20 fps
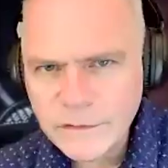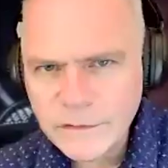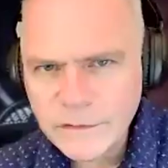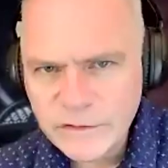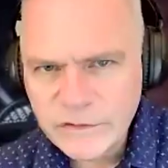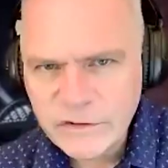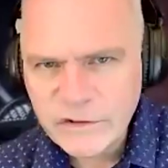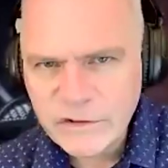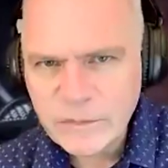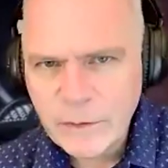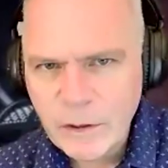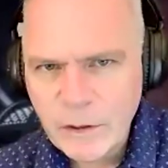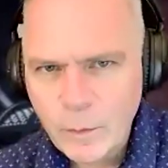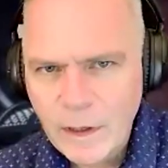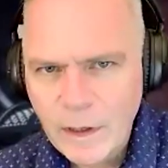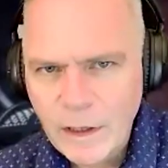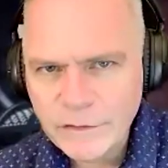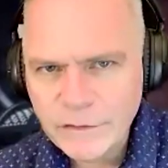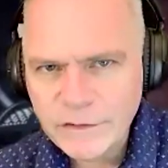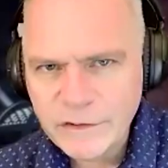since it's been a
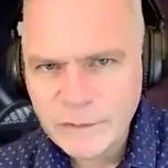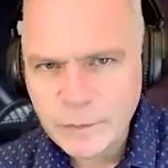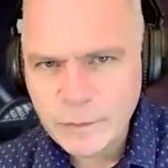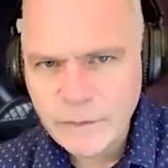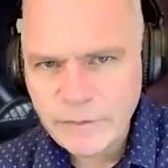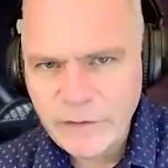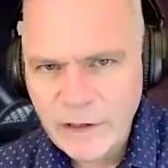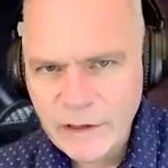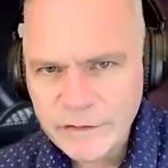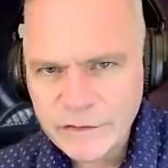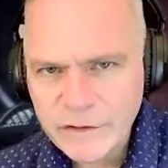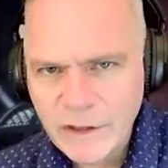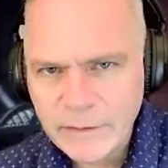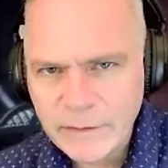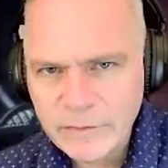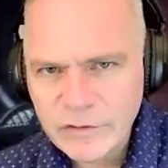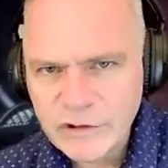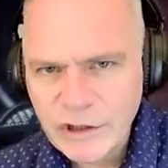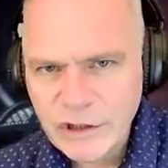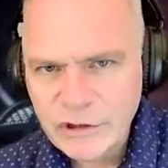while since we've had this
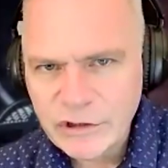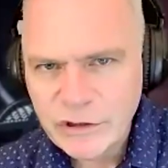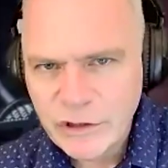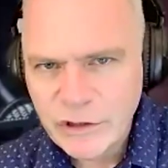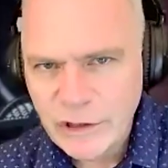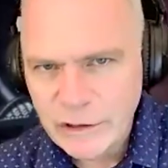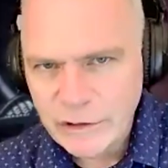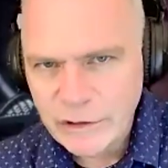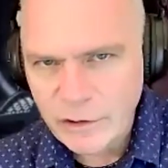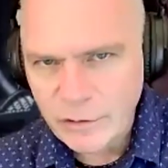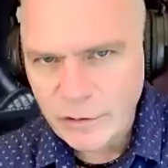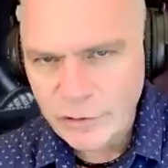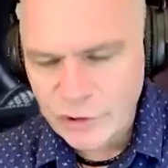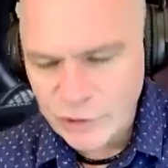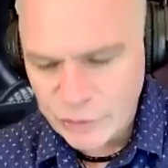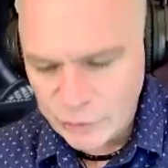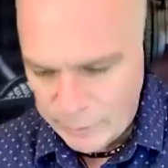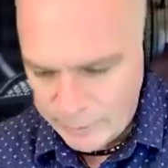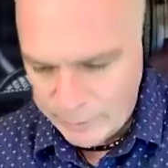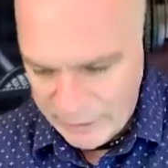conversation, Hank, you
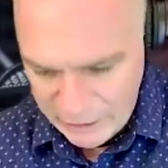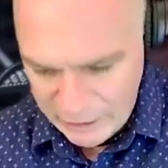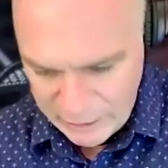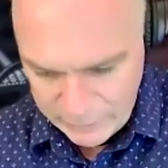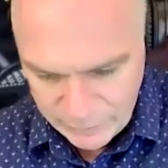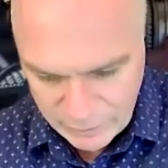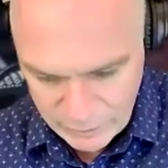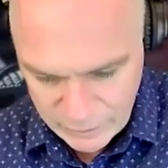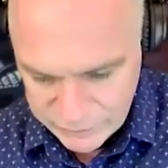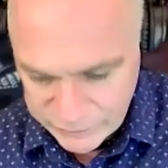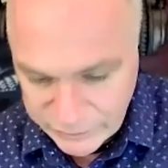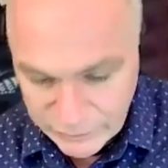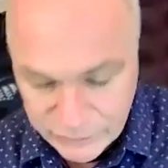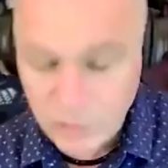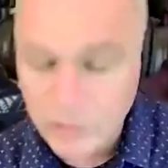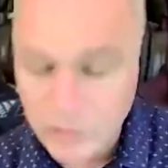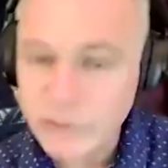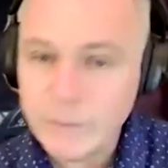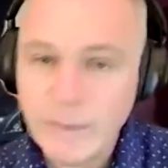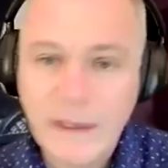just reminded me, because this
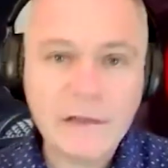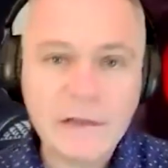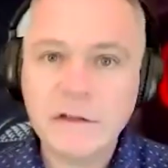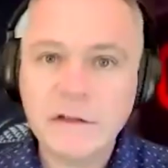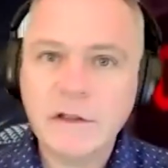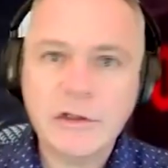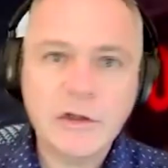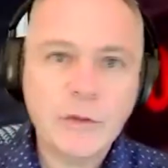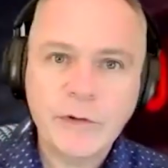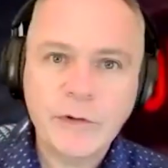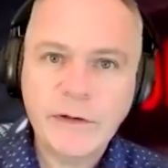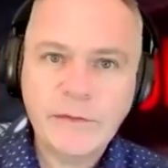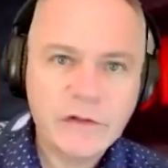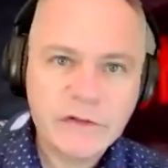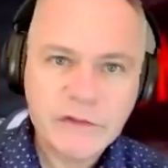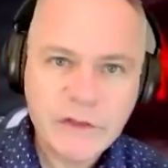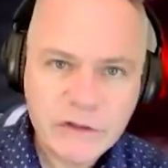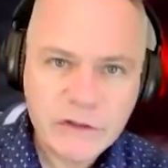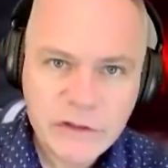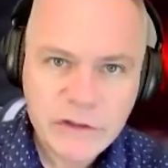goes back to like the
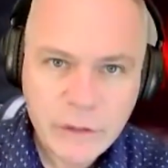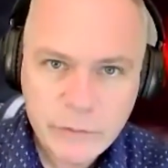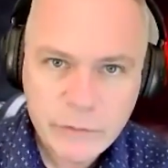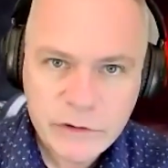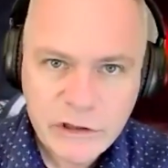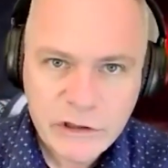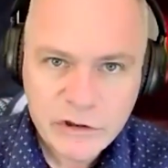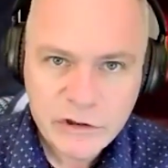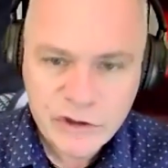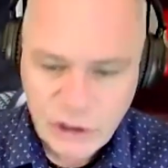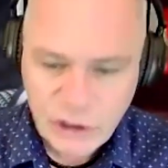previous session that we did in